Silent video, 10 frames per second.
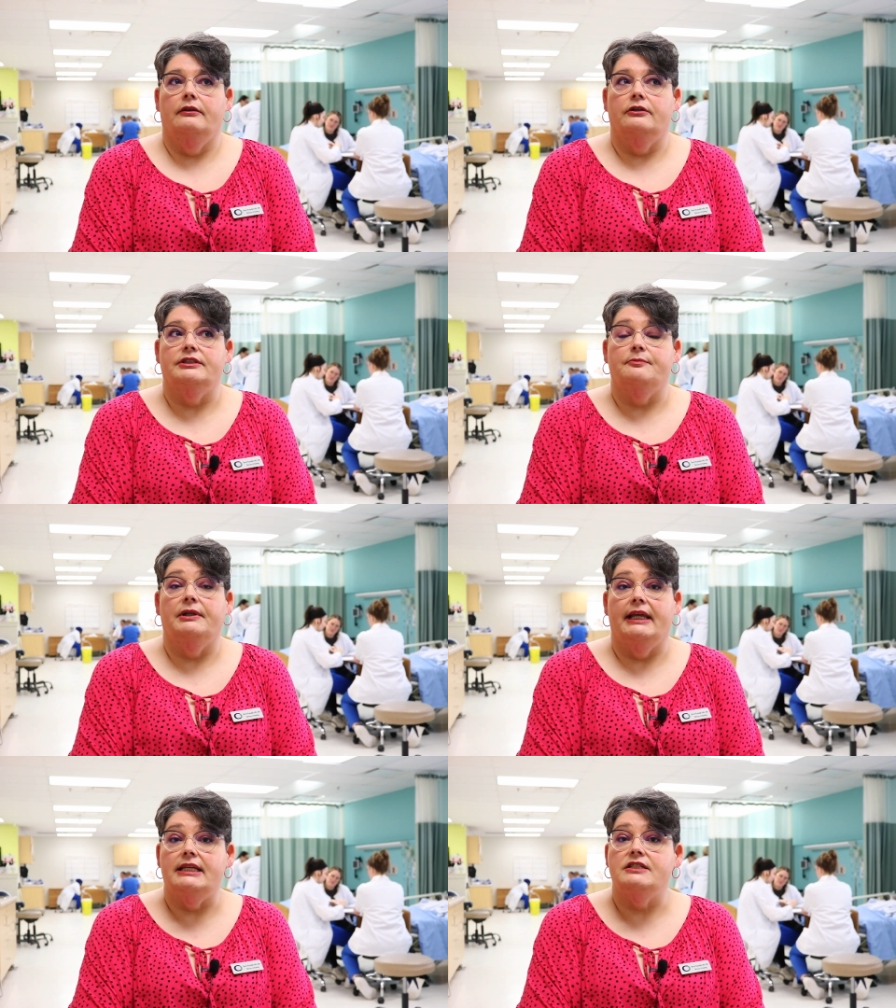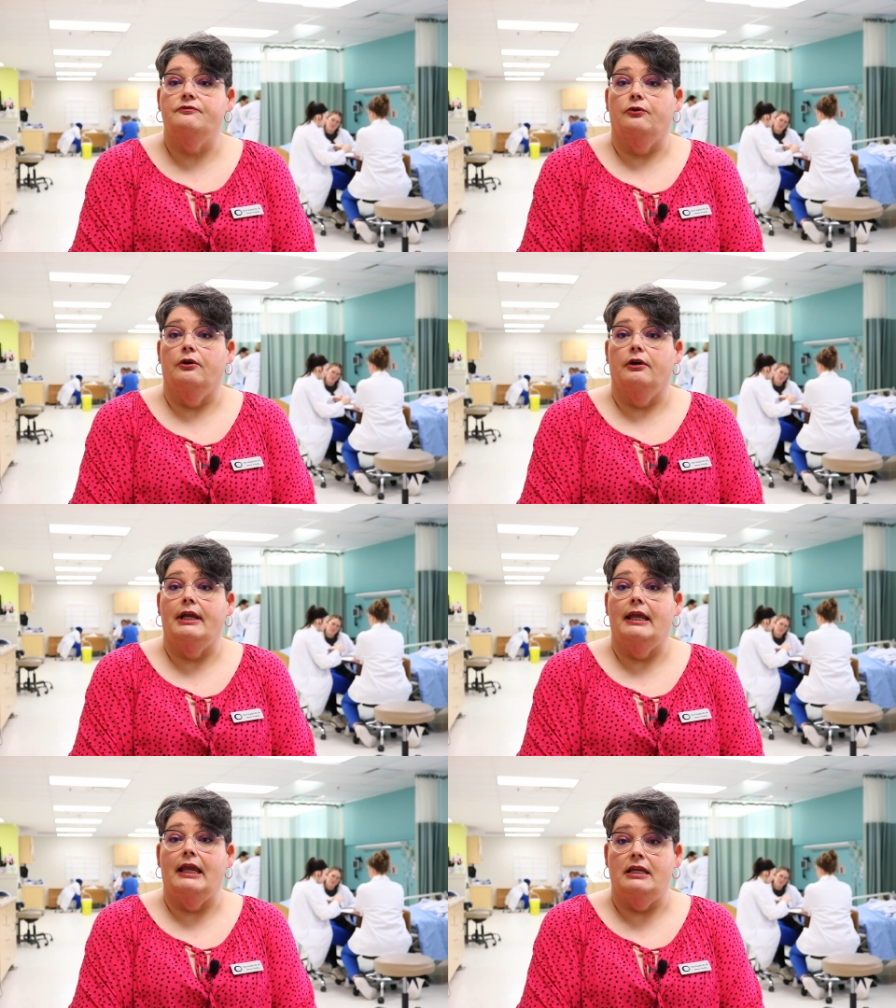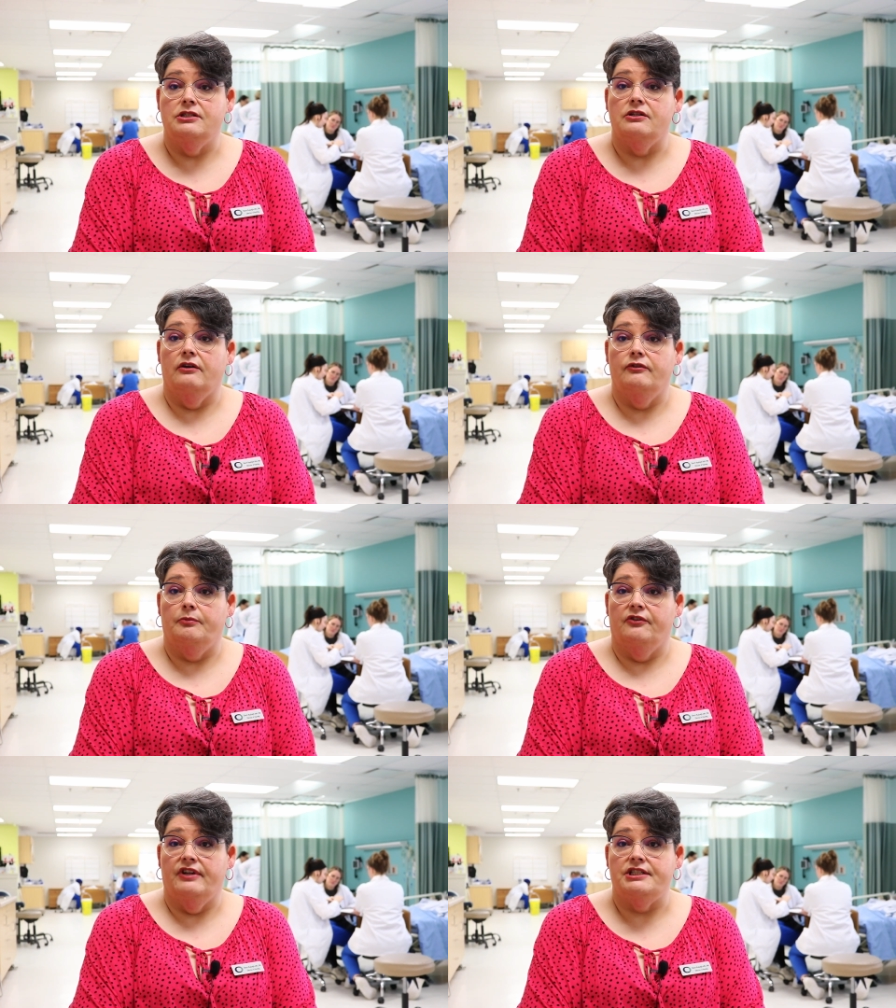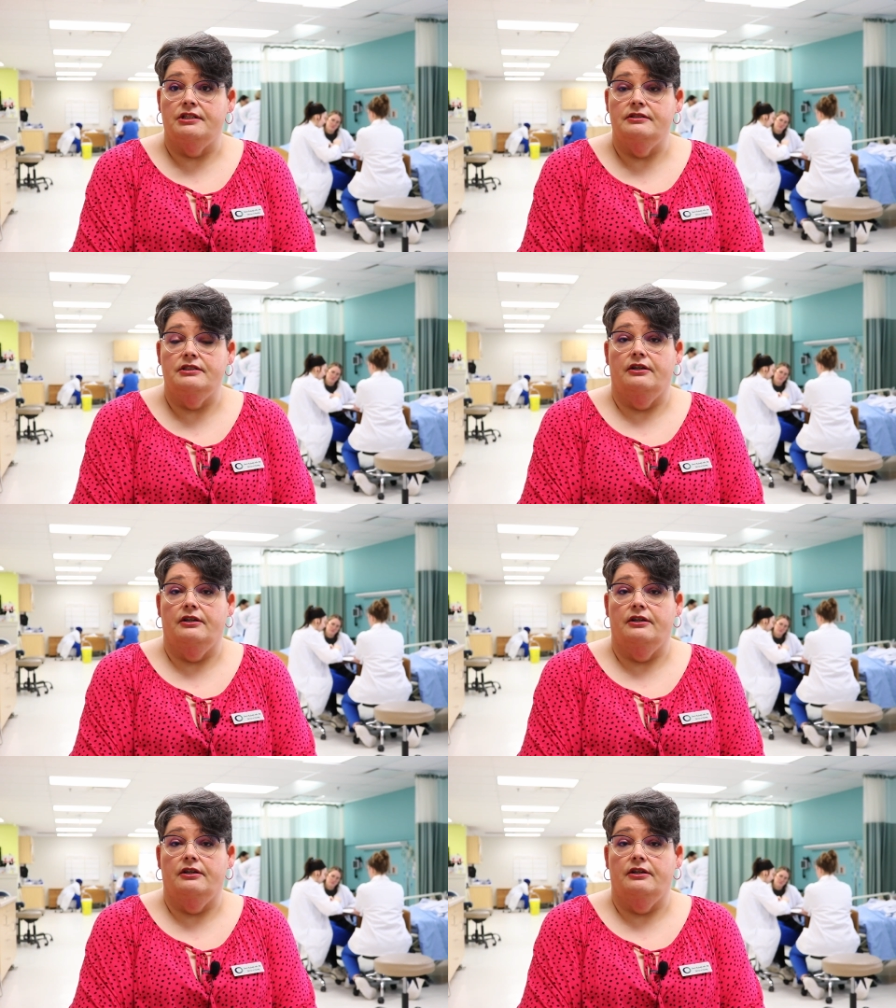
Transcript: There's a place for each of the professions.